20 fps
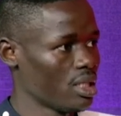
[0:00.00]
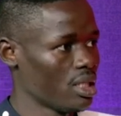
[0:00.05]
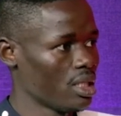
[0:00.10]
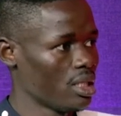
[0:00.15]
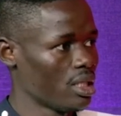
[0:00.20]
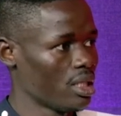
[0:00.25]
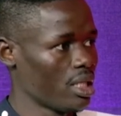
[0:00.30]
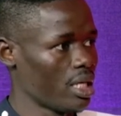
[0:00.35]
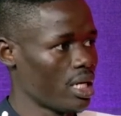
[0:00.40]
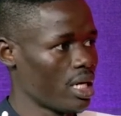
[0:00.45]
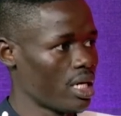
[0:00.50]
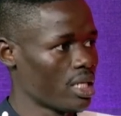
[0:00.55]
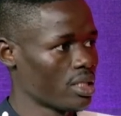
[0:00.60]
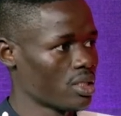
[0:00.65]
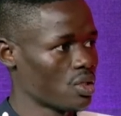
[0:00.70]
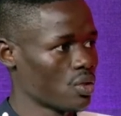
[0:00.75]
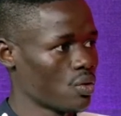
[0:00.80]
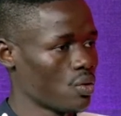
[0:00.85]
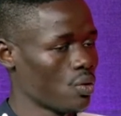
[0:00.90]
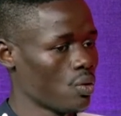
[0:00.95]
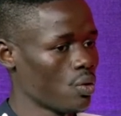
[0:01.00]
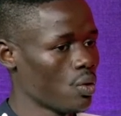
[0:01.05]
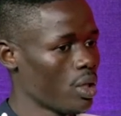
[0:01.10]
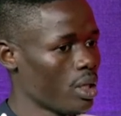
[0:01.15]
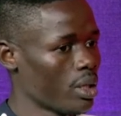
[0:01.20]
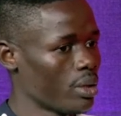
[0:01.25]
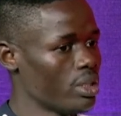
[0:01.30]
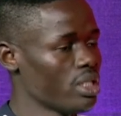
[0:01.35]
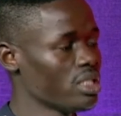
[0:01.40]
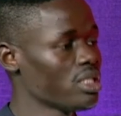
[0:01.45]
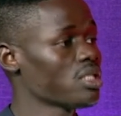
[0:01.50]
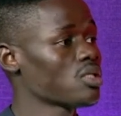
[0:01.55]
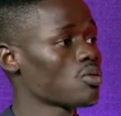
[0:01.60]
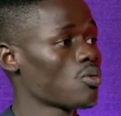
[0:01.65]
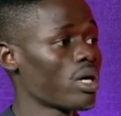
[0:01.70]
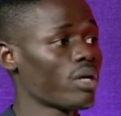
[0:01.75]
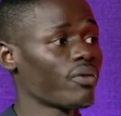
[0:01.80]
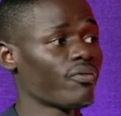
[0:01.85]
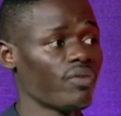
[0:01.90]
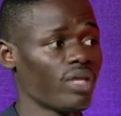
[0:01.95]
Okay. Yeah, so this is
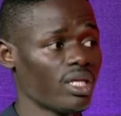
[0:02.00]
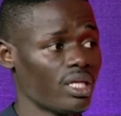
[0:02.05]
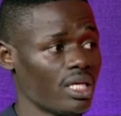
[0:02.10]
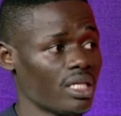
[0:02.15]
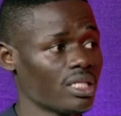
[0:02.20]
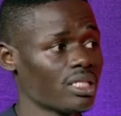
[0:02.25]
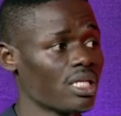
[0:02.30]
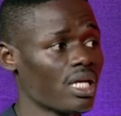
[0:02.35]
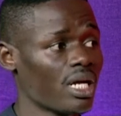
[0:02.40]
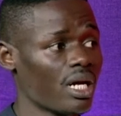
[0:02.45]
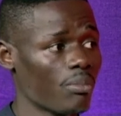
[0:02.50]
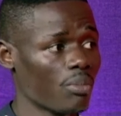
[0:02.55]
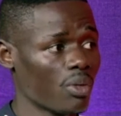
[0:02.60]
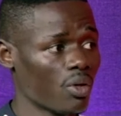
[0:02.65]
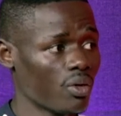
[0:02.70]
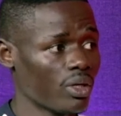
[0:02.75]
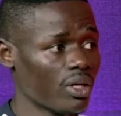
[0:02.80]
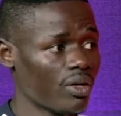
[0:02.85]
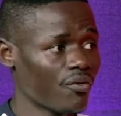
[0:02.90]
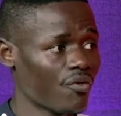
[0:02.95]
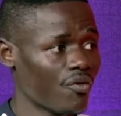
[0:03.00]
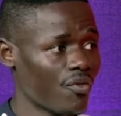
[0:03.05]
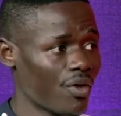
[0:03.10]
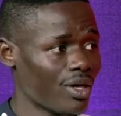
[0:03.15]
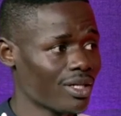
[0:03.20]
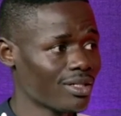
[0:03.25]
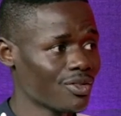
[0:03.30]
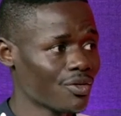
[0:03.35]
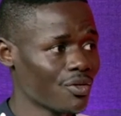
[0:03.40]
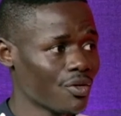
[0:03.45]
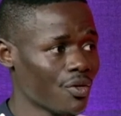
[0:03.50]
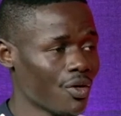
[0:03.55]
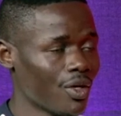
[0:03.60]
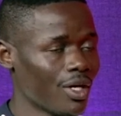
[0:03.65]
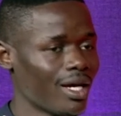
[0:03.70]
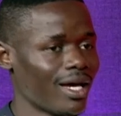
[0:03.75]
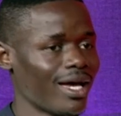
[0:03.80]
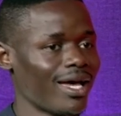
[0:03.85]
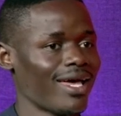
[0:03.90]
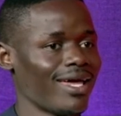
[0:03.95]
one of the things that I'm looking forward to.
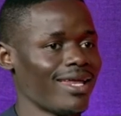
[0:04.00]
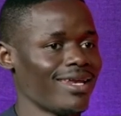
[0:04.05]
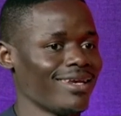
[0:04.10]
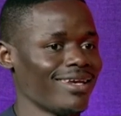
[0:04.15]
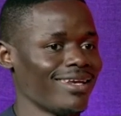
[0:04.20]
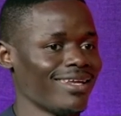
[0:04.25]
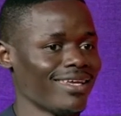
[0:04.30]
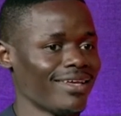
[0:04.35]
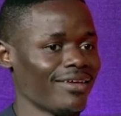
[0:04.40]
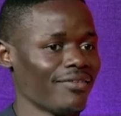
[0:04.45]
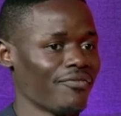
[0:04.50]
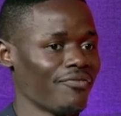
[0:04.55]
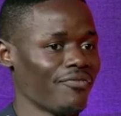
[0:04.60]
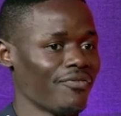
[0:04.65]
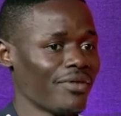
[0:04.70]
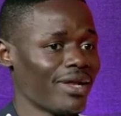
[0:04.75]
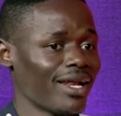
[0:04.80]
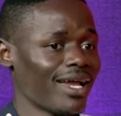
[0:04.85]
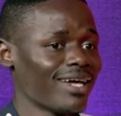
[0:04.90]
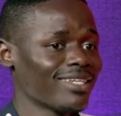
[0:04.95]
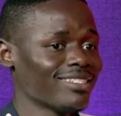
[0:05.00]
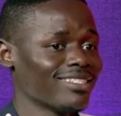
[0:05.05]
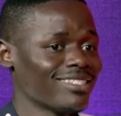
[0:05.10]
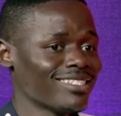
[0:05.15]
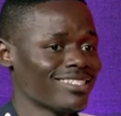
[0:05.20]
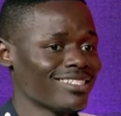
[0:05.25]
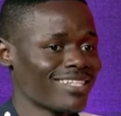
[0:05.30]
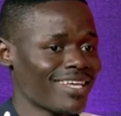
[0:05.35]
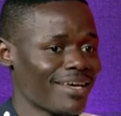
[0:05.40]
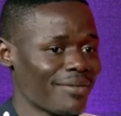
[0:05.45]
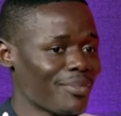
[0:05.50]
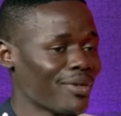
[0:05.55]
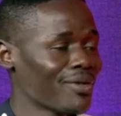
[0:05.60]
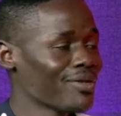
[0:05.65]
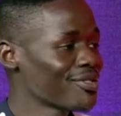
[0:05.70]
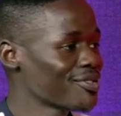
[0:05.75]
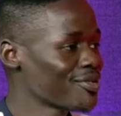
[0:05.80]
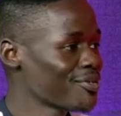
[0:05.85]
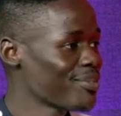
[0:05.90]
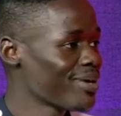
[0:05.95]
And if Village is
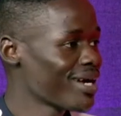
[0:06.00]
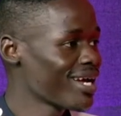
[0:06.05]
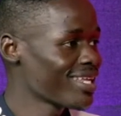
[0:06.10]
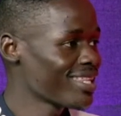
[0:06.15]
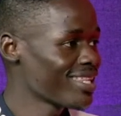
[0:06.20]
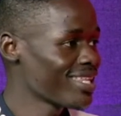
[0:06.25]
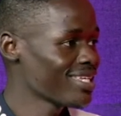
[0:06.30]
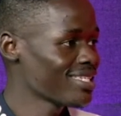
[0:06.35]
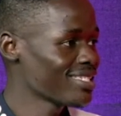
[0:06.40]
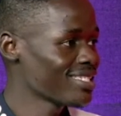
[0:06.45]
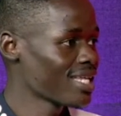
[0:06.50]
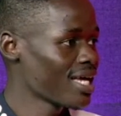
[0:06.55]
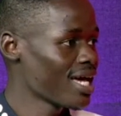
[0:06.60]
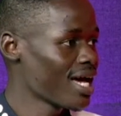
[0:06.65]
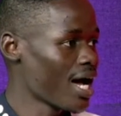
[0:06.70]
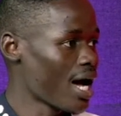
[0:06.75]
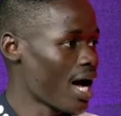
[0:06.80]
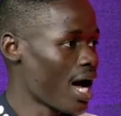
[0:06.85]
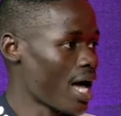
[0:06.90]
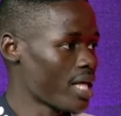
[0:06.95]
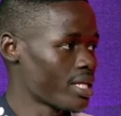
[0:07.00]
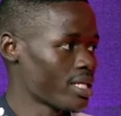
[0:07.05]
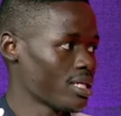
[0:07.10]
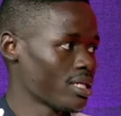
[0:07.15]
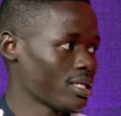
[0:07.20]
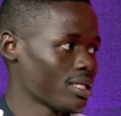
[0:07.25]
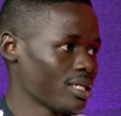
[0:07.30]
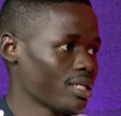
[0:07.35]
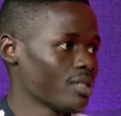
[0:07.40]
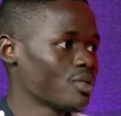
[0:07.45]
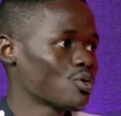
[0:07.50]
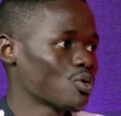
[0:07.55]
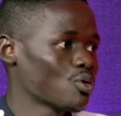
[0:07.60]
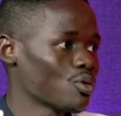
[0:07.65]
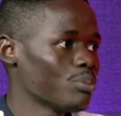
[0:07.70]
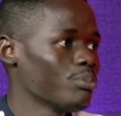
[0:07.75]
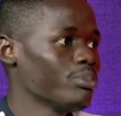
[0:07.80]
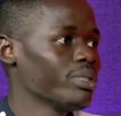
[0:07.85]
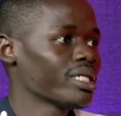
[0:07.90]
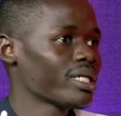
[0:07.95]
able to break this, I think it
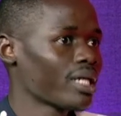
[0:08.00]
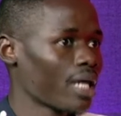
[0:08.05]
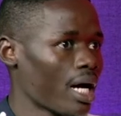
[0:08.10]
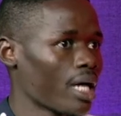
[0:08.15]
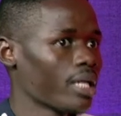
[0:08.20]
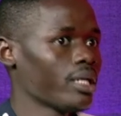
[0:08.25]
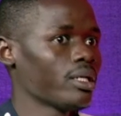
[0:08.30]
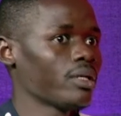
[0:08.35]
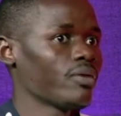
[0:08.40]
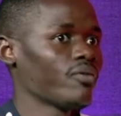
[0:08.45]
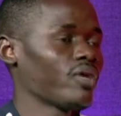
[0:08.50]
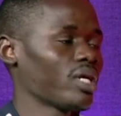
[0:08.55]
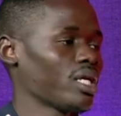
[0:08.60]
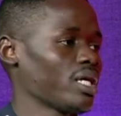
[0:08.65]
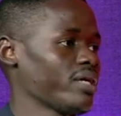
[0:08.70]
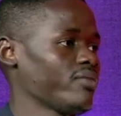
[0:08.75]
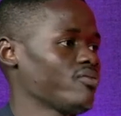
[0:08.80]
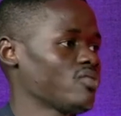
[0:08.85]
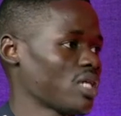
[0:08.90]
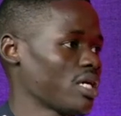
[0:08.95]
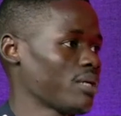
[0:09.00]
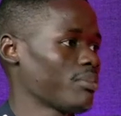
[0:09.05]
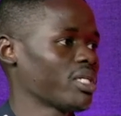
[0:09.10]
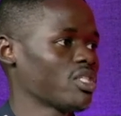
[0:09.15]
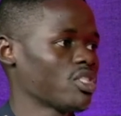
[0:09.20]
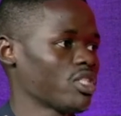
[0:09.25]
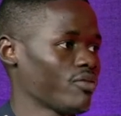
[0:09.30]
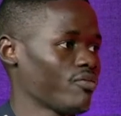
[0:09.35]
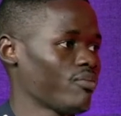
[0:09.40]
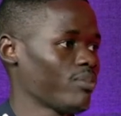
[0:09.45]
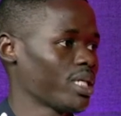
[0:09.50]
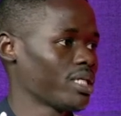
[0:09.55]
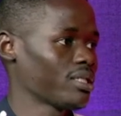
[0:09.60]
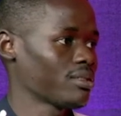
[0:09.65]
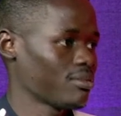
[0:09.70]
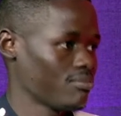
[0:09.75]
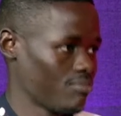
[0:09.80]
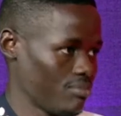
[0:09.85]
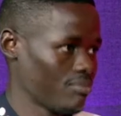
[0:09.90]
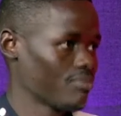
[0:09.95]
would be kind of a lifetime
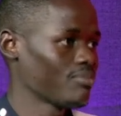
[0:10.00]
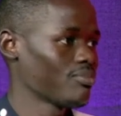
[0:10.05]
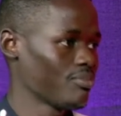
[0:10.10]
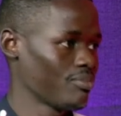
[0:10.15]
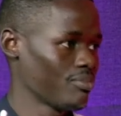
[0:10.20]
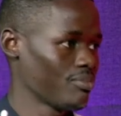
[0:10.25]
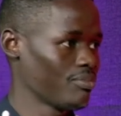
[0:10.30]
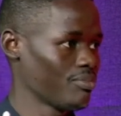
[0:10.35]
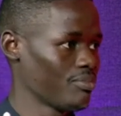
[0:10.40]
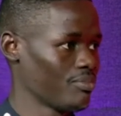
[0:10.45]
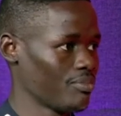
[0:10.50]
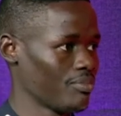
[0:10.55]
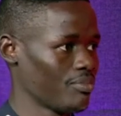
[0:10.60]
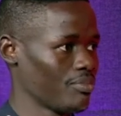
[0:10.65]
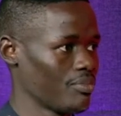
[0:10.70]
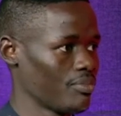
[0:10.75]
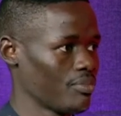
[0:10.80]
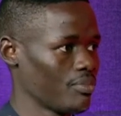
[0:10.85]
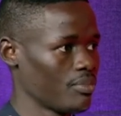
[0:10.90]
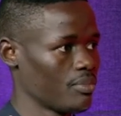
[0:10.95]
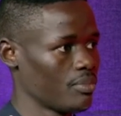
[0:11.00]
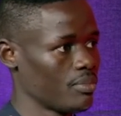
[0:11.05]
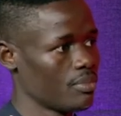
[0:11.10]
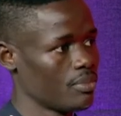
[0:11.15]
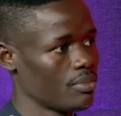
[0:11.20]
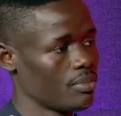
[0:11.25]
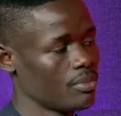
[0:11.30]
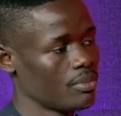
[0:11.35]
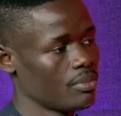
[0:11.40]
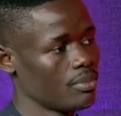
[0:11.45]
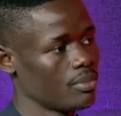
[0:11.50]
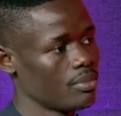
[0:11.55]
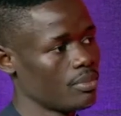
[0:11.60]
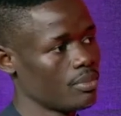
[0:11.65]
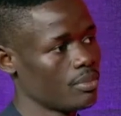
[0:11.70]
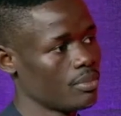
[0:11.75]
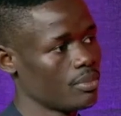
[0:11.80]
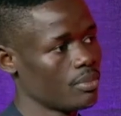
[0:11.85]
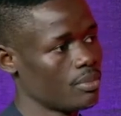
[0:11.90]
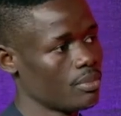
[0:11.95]
achievement. All right. As we wind up, Isaac,
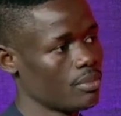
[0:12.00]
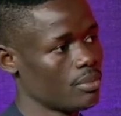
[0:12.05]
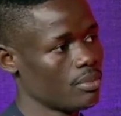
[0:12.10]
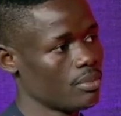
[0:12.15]
I'd like to